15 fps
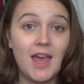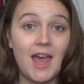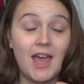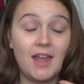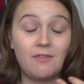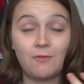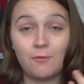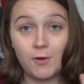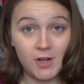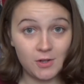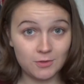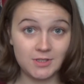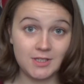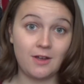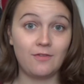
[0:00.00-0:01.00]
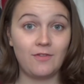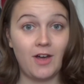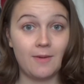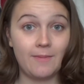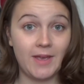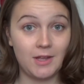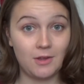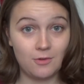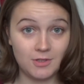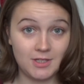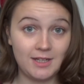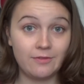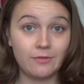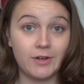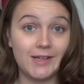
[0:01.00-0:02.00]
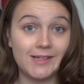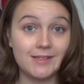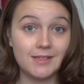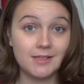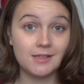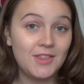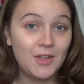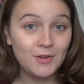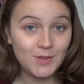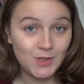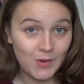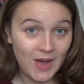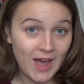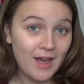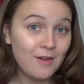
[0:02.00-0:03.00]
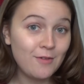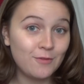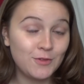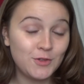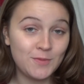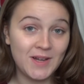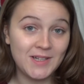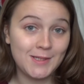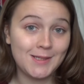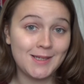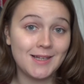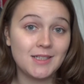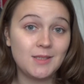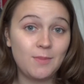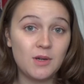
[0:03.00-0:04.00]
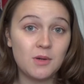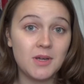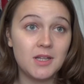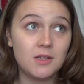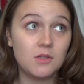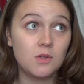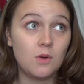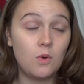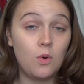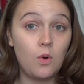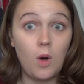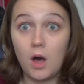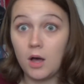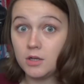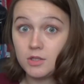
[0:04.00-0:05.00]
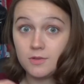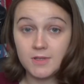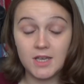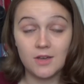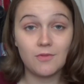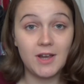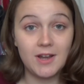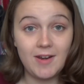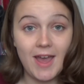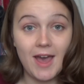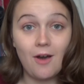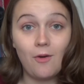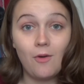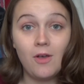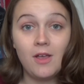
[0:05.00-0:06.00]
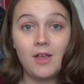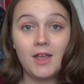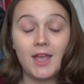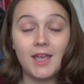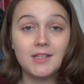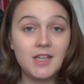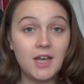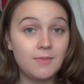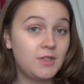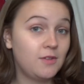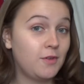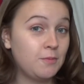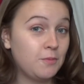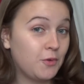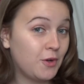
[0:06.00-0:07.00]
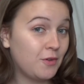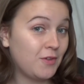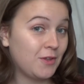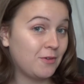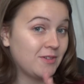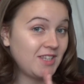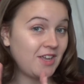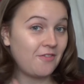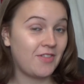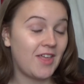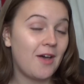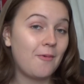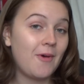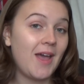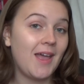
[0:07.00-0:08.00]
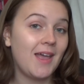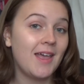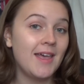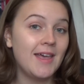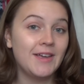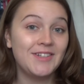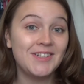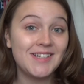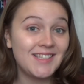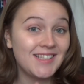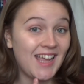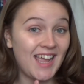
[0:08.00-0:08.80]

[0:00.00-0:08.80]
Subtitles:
and free yourself up in your deliveries. Those who have dramatic experience or are doing it right now, in terms of improving yourself that way, just